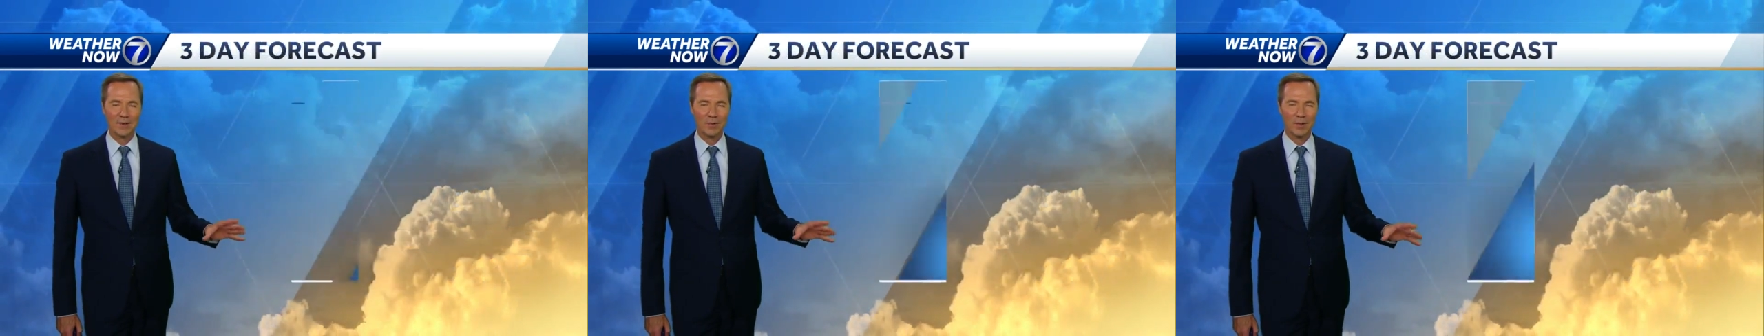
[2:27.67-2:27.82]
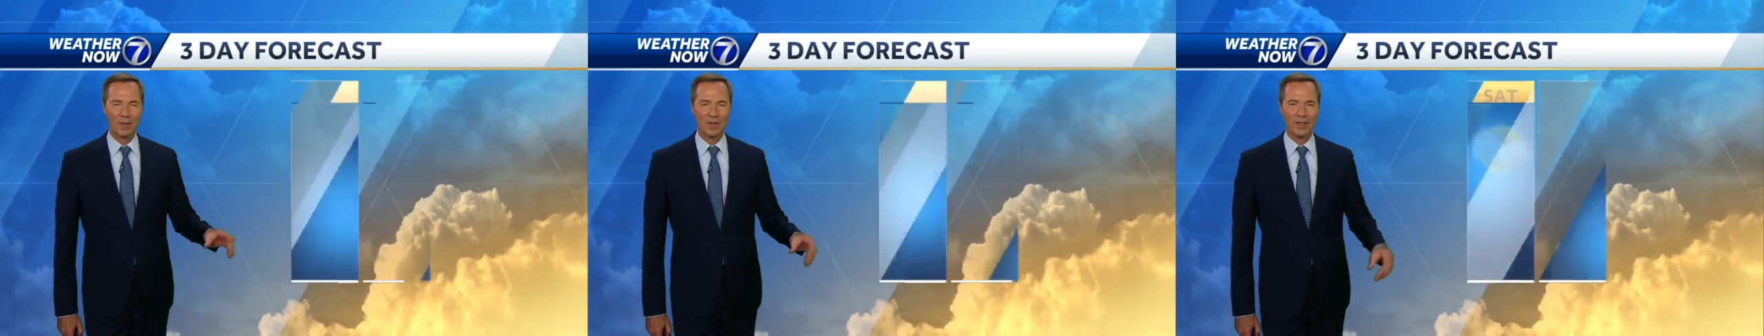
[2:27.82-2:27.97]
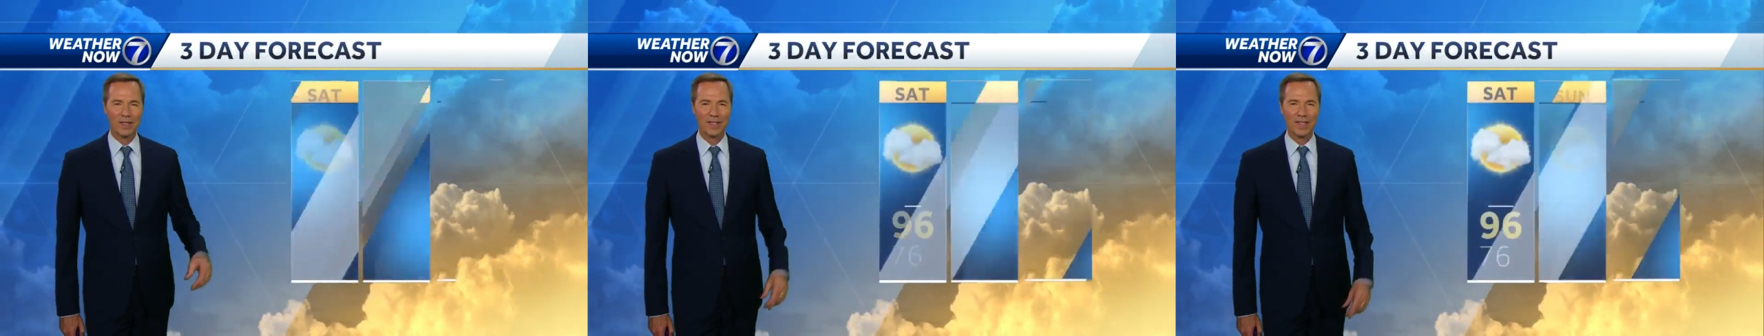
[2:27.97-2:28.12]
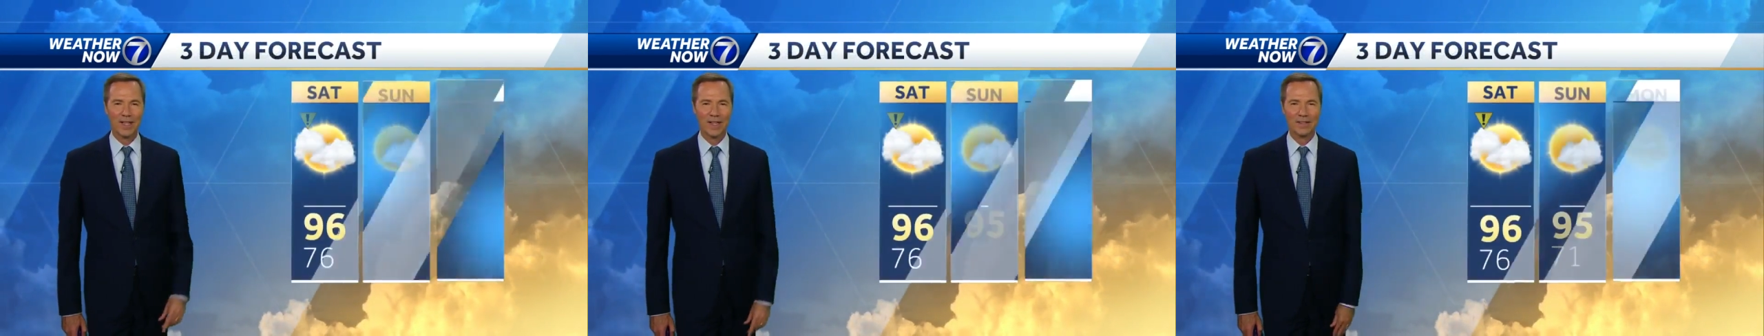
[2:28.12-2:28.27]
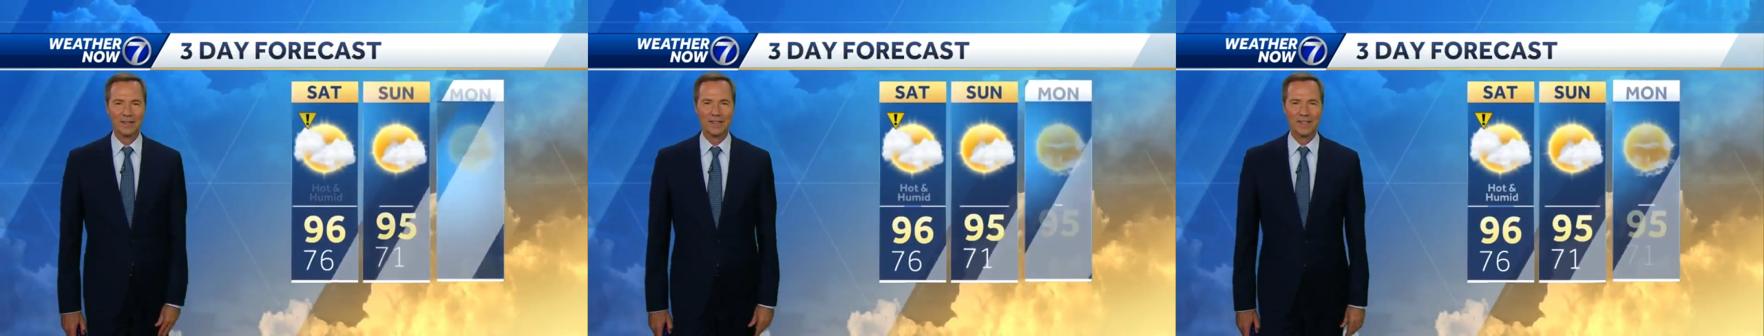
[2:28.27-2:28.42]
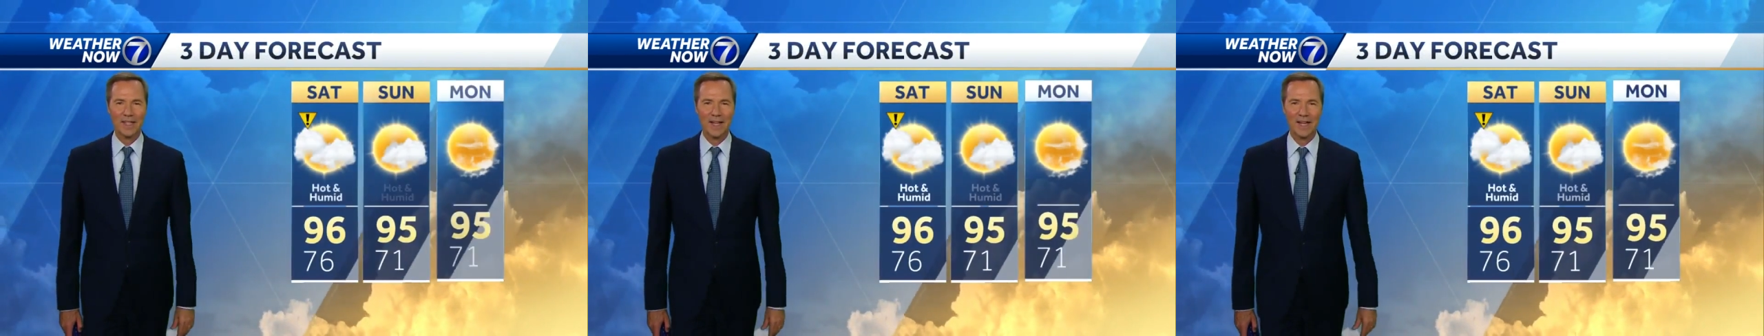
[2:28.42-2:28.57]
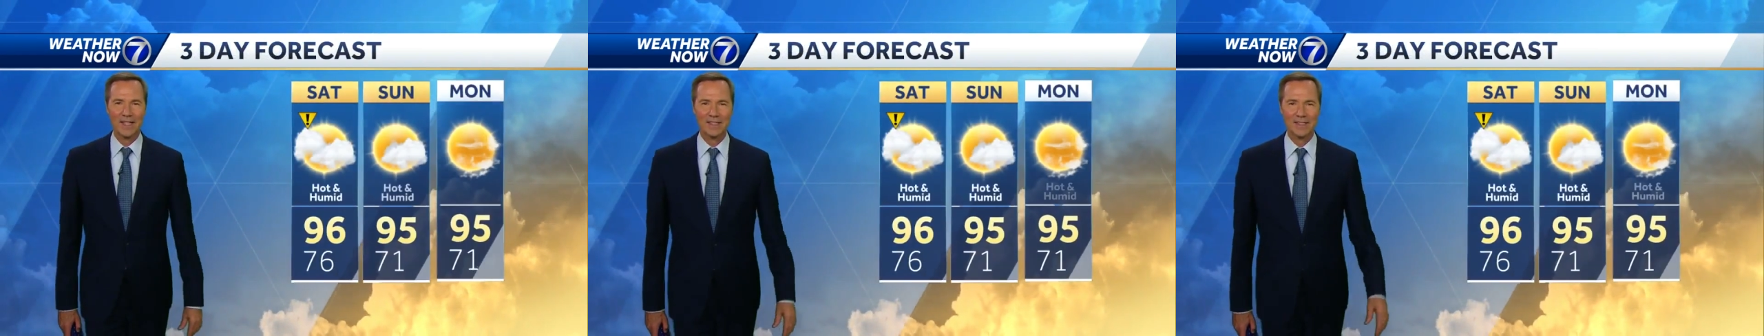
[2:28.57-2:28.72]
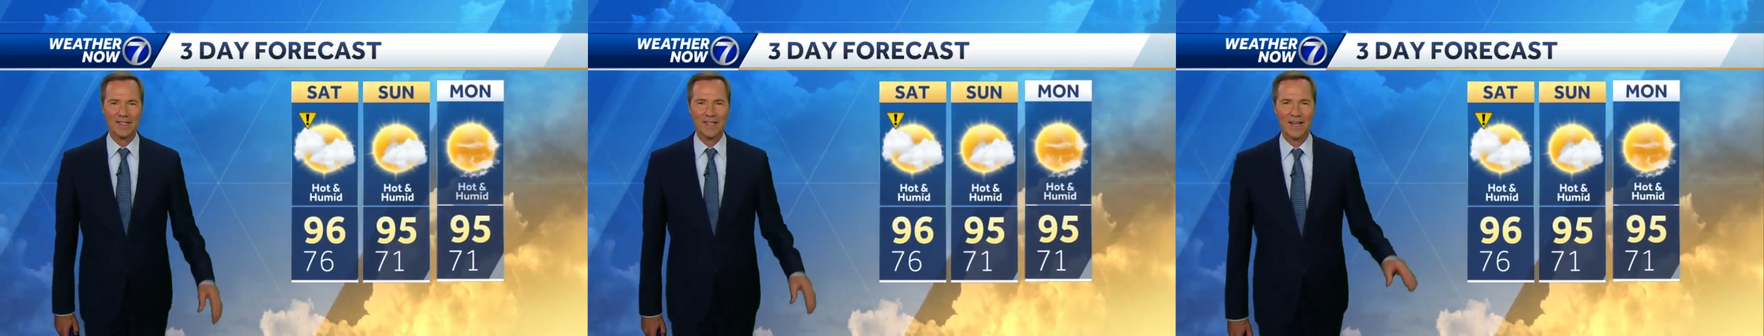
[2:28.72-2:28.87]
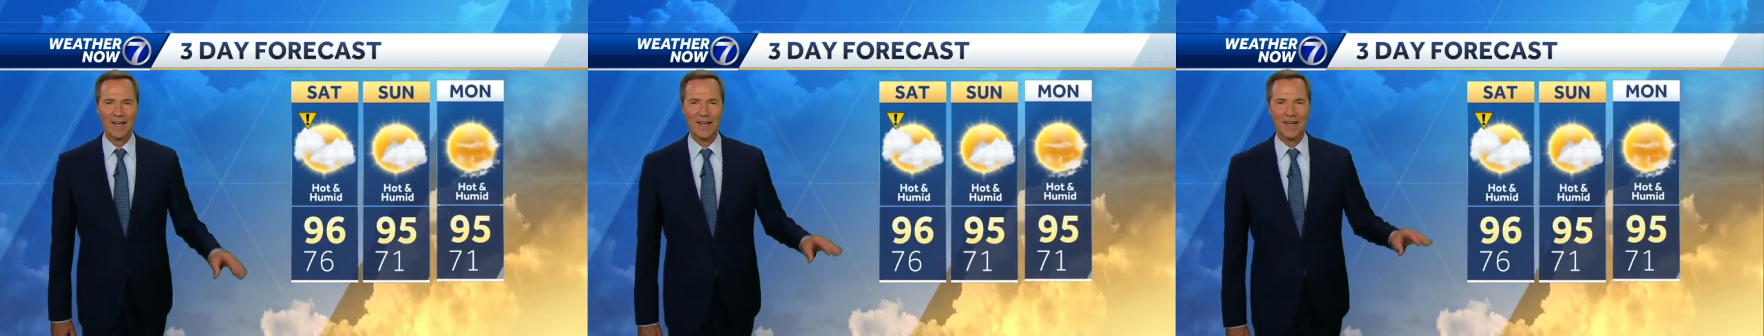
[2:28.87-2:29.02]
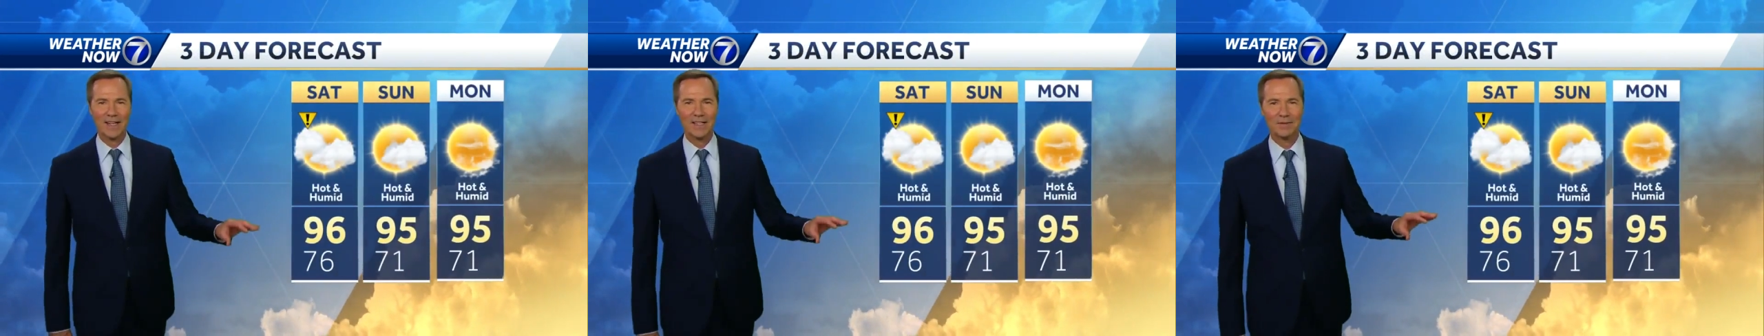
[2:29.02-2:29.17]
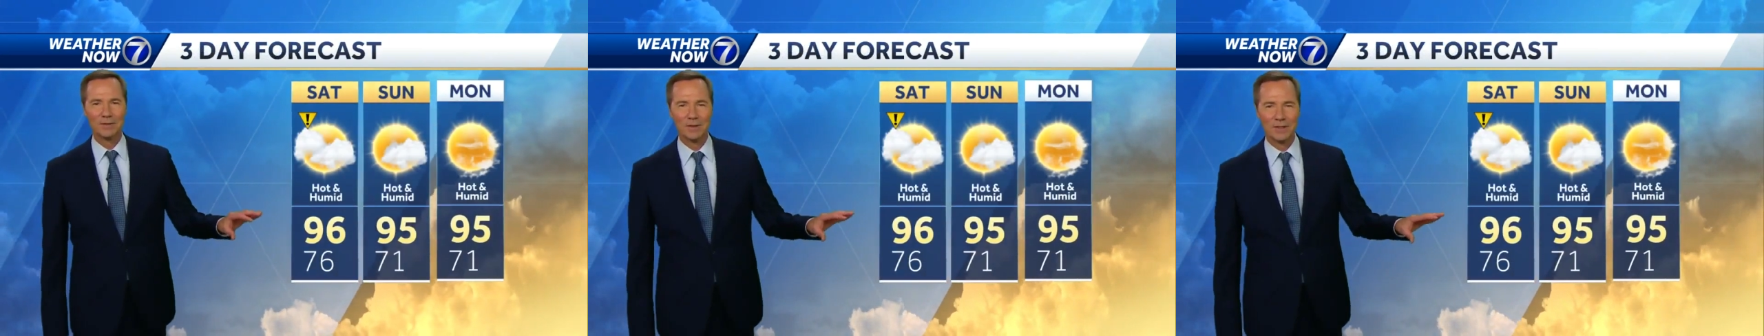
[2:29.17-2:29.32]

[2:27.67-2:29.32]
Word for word: Partly cloudy skies and a high,